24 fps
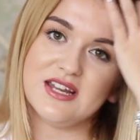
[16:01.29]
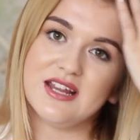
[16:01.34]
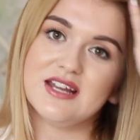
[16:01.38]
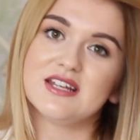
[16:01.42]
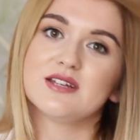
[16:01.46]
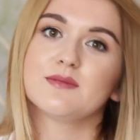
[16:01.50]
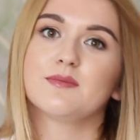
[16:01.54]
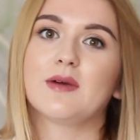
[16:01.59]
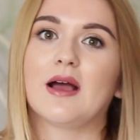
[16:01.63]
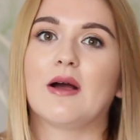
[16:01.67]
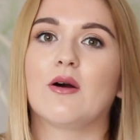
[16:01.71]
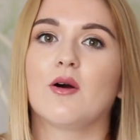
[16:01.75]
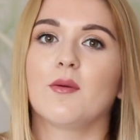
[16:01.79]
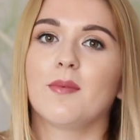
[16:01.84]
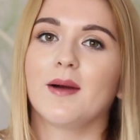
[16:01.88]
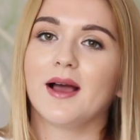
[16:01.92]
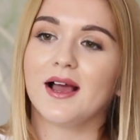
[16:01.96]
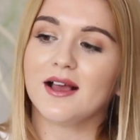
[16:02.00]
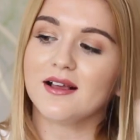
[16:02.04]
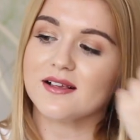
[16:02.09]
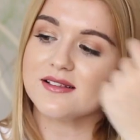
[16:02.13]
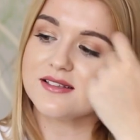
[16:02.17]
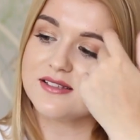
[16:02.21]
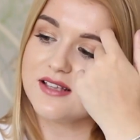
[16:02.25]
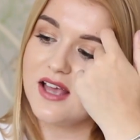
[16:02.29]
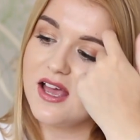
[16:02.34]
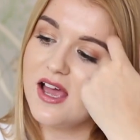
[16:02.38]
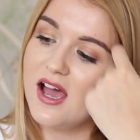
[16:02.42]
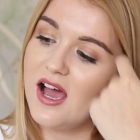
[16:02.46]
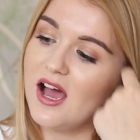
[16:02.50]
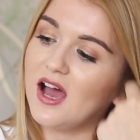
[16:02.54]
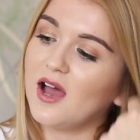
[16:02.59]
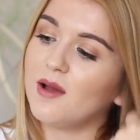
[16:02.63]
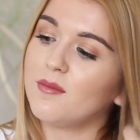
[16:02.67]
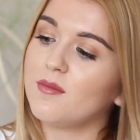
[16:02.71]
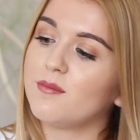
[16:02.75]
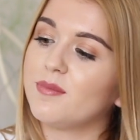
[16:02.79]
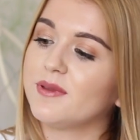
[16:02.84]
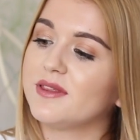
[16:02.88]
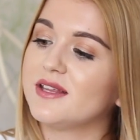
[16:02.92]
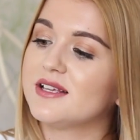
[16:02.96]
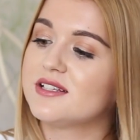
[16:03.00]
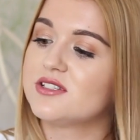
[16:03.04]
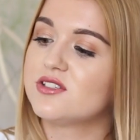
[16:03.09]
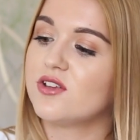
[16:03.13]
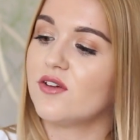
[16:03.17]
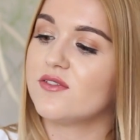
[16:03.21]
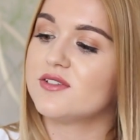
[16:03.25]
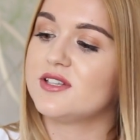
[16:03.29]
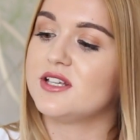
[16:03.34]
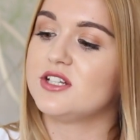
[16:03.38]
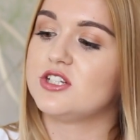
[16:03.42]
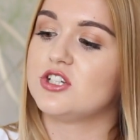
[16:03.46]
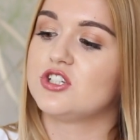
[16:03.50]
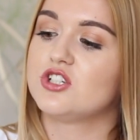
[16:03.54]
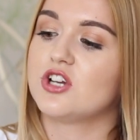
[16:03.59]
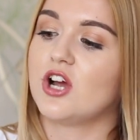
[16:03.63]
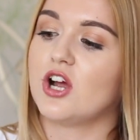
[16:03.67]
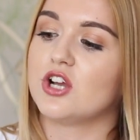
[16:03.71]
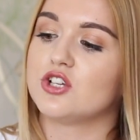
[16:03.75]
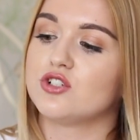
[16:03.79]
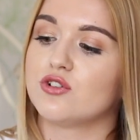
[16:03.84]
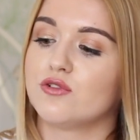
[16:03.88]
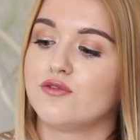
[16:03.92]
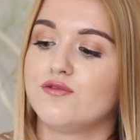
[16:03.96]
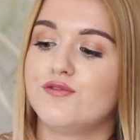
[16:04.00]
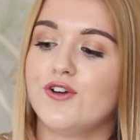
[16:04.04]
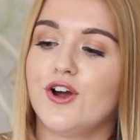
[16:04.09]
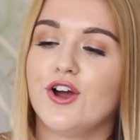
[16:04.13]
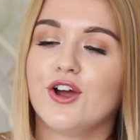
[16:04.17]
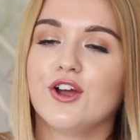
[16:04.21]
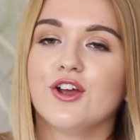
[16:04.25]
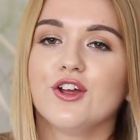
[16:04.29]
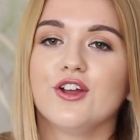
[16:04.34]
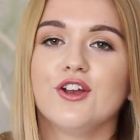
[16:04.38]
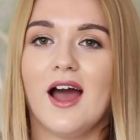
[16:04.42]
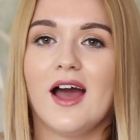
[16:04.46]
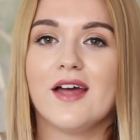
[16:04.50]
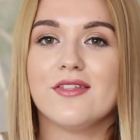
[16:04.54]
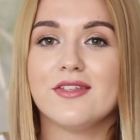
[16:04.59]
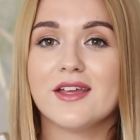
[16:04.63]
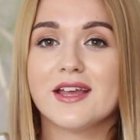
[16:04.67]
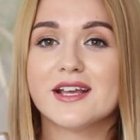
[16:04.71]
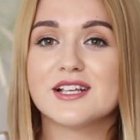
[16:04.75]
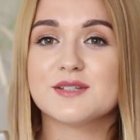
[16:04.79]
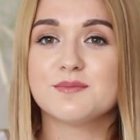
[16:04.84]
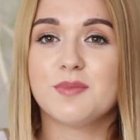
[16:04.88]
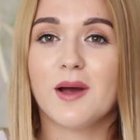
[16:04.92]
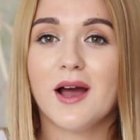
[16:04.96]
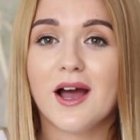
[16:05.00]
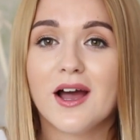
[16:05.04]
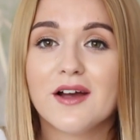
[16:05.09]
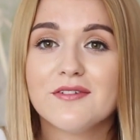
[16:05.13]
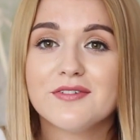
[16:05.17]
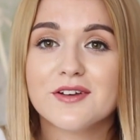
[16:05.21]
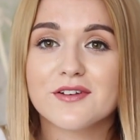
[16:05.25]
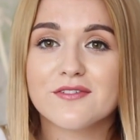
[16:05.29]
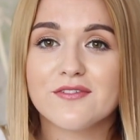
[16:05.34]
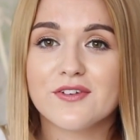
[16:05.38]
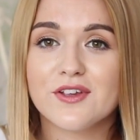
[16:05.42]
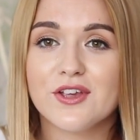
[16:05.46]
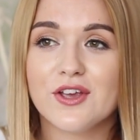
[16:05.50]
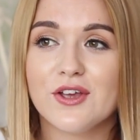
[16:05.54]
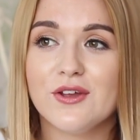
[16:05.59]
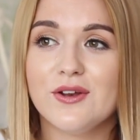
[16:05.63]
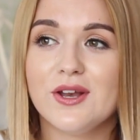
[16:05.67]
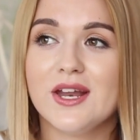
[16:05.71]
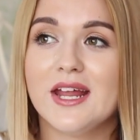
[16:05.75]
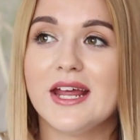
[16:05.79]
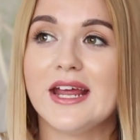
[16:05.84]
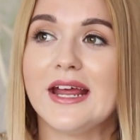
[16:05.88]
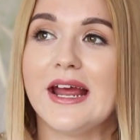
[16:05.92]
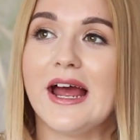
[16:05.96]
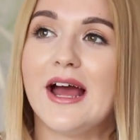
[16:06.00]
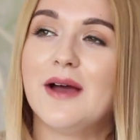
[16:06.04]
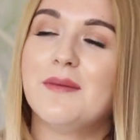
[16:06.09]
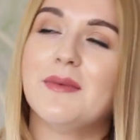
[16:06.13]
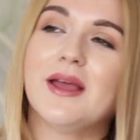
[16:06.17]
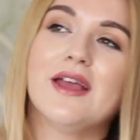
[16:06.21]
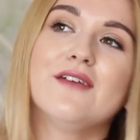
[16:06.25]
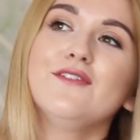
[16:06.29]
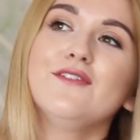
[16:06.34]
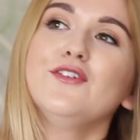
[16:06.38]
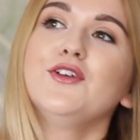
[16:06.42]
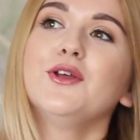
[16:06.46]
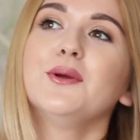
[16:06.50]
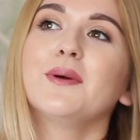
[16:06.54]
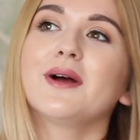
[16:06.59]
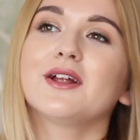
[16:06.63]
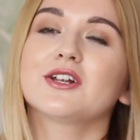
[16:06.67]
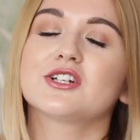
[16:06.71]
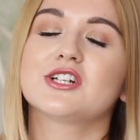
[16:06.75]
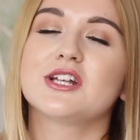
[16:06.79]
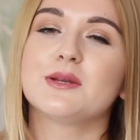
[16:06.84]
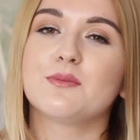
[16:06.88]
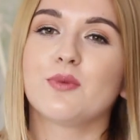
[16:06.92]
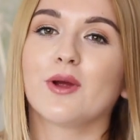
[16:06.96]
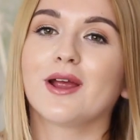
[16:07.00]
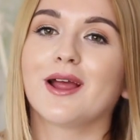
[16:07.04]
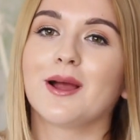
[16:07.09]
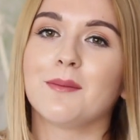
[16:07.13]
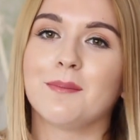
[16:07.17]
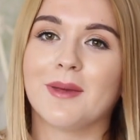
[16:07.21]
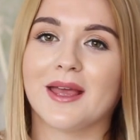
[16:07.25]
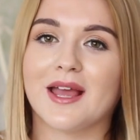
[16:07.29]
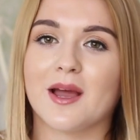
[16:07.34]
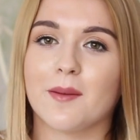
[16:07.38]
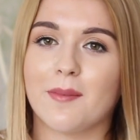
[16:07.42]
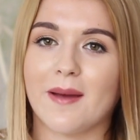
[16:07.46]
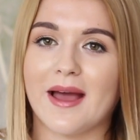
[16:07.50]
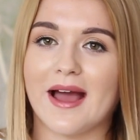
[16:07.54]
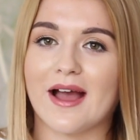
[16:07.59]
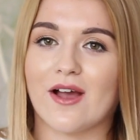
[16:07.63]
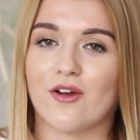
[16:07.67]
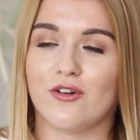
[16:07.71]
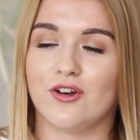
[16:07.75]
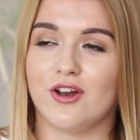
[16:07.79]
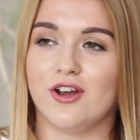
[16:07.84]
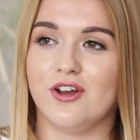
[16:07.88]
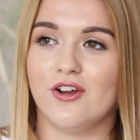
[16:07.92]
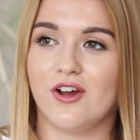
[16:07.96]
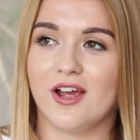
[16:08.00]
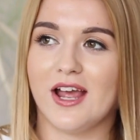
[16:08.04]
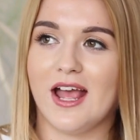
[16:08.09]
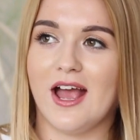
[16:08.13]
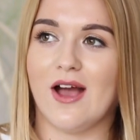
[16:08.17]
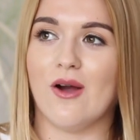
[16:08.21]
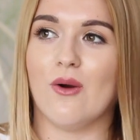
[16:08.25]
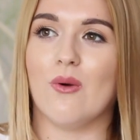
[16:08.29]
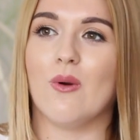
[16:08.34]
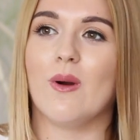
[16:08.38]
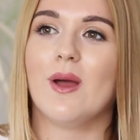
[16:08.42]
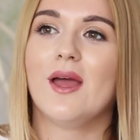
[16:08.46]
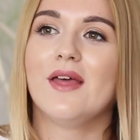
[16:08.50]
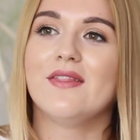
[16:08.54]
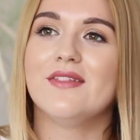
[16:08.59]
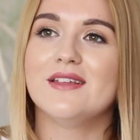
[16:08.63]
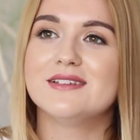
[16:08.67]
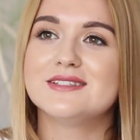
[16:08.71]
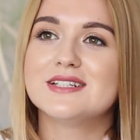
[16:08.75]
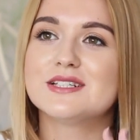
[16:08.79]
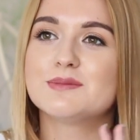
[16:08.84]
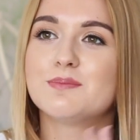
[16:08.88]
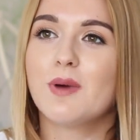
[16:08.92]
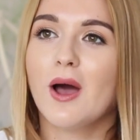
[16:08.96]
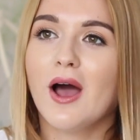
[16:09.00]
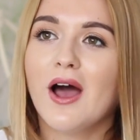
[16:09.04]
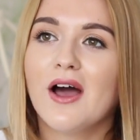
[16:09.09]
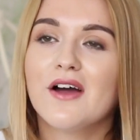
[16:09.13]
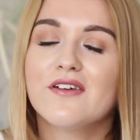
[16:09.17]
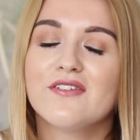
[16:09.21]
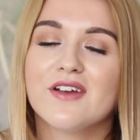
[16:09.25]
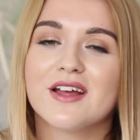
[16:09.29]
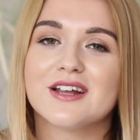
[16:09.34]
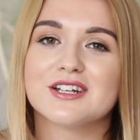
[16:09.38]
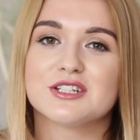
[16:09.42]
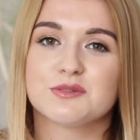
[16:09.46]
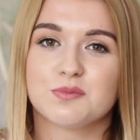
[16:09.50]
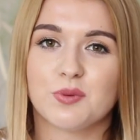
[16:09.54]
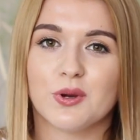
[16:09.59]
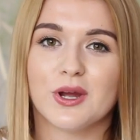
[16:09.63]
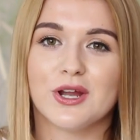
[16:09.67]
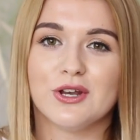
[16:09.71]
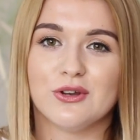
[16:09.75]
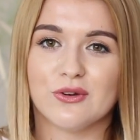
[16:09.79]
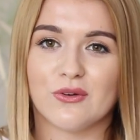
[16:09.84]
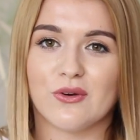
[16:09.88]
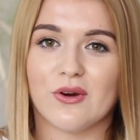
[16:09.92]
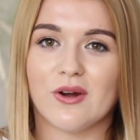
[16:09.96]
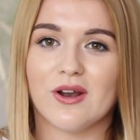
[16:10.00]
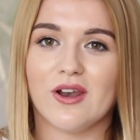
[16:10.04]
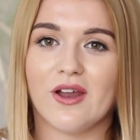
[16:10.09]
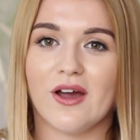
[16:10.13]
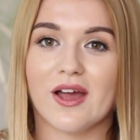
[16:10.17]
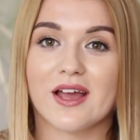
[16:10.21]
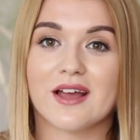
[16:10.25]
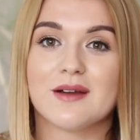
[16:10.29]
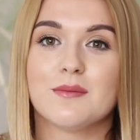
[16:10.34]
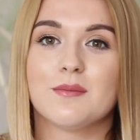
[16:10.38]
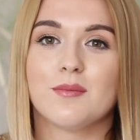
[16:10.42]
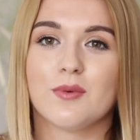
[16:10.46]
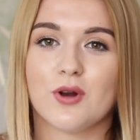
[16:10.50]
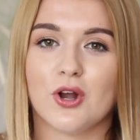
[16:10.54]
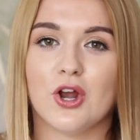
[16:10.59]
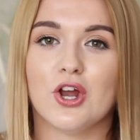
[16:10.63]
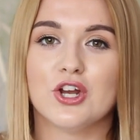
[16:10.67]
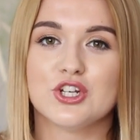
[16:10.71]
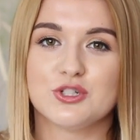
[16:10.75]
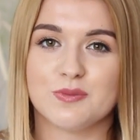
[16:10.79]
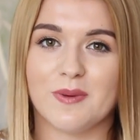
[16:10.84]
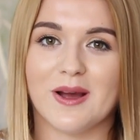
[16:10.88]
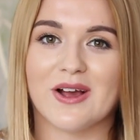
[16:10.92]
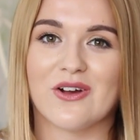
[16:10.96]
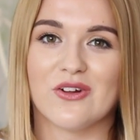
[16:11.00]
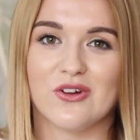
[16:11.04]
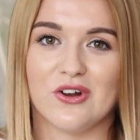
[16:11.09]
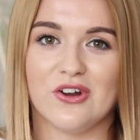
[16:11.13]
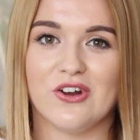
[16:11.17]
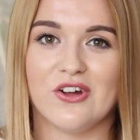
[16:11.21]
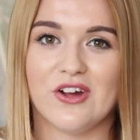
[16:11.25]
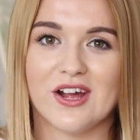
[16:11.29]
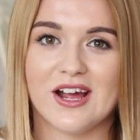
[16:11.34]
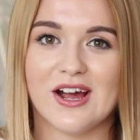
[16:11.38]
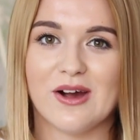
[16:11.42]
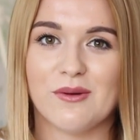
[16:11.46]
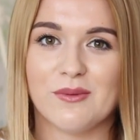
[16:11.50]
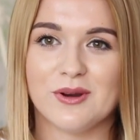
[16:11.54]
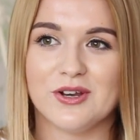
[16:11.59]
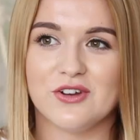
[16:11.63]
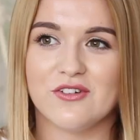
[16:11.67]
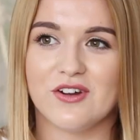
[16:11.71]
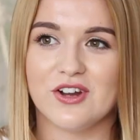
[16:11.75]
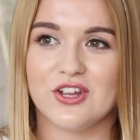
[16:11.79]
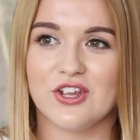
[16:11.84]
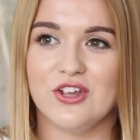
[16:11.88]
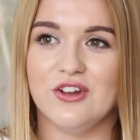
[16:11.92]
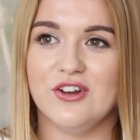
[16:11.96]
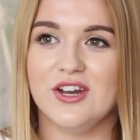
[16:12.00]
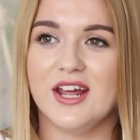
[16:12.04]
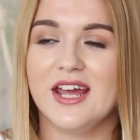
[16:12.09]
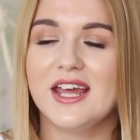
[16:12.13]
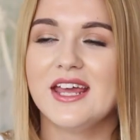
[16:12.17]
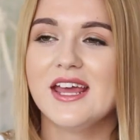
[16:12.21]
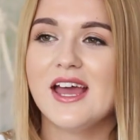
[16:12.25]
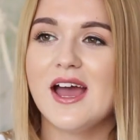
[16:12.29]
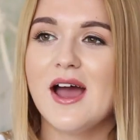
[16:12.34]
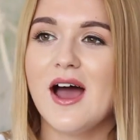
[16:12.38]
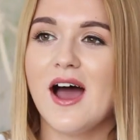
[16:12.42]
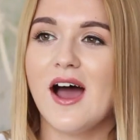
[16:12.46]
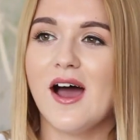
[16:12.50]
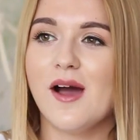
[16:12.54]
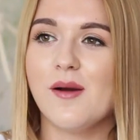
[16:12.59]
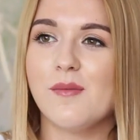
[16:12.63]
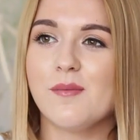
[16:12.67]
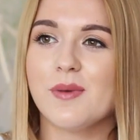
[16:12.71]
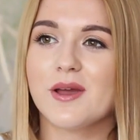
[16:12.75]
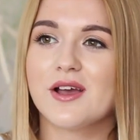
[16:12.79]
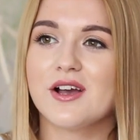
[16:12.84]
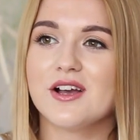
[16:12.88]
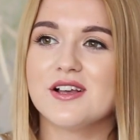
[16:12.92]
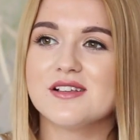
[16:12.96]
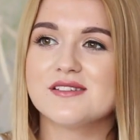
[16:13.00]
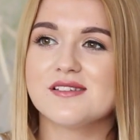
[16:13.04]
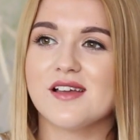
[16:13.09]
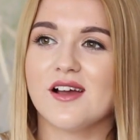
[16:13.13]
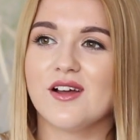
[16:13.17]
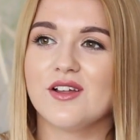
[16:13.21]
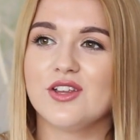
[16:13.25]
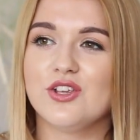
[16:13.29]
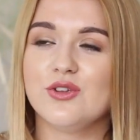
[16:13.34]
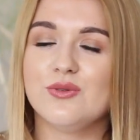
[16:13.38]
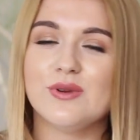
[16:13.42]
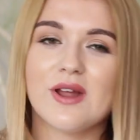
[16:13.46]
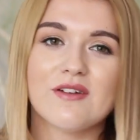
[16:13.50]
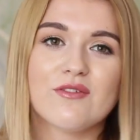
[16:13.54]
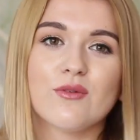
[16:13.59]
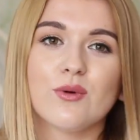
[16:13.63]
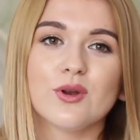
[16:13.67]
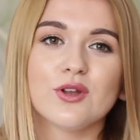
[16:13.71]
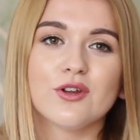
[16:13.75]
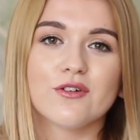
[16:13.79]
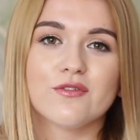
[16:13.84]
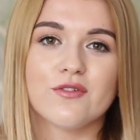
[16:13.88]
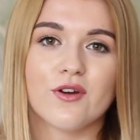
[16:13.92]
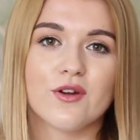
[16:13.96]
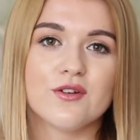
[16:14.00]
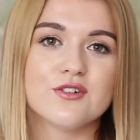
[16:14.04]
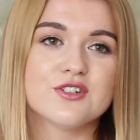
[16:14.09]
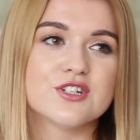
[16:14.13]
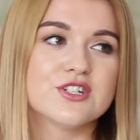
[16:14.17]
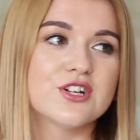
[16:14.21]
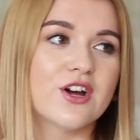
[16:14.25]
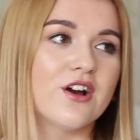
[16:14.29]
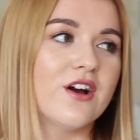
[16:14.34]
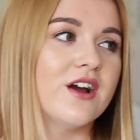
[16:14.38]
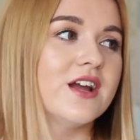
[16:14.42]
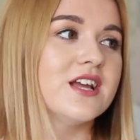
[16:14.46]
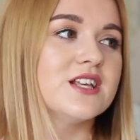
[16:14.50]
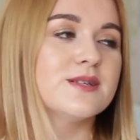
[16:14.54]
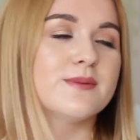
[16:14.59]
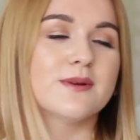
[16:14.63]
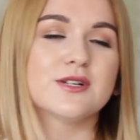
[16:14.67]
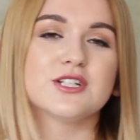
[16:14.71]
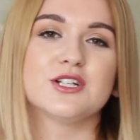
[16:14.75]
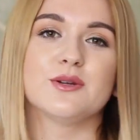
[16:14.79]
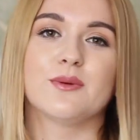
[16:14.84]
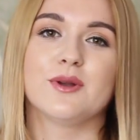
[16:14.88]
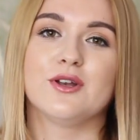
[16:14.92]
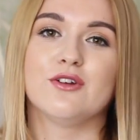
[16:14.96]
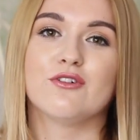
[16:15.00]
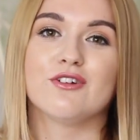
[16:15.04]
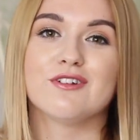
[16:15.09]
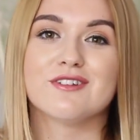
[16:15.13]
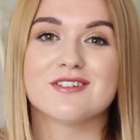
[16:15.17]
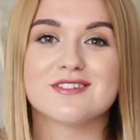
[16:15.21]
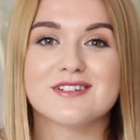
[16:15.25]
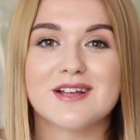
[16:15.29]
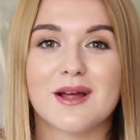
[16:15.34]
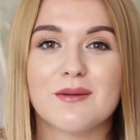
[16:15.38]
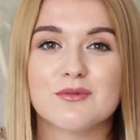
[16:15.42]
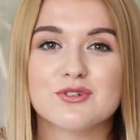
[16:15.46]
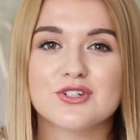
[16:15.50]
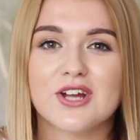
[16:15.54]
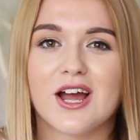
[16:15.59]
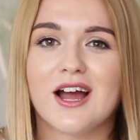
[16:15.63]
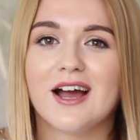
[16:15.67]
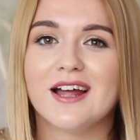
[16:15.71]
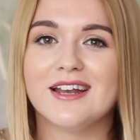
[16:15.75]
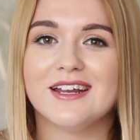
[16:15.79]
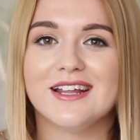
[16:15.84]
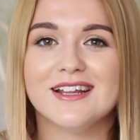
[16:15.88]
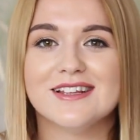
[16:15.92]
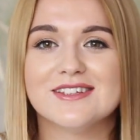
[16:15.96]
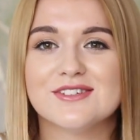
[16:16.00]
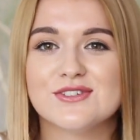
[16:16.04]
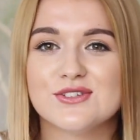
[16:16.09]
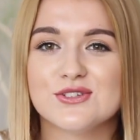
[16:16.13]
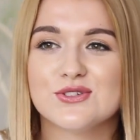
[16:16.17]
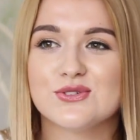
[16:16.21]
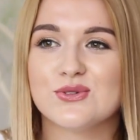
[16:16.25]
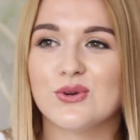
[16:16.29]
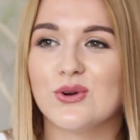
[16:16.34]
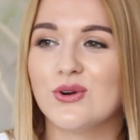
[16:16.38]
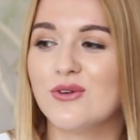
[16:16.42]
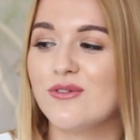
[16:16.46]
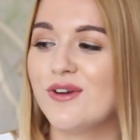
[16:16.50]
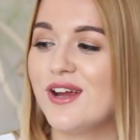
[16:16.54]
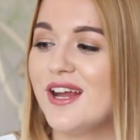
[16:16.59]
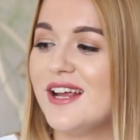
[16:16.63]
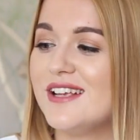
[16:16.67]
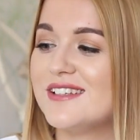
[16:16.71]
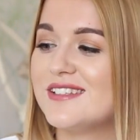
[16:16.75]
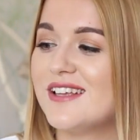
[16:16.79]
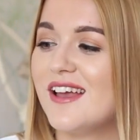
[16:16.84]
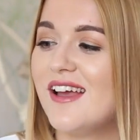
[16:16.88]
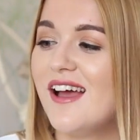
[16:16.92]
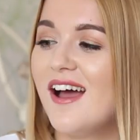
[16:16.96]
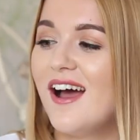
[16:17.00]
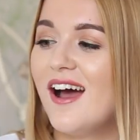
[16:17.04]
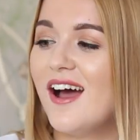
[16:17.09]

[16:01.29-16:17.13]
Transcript: did power banks, but this is obviously to charge your phone. I think it's perfect for uni. If you actually bring a bigger bag on a night out, this is perfect to put in your like clutch bag on a night out when you're at uni, because you never want your phone to die, especially when you're on Snapchat and Insta stories.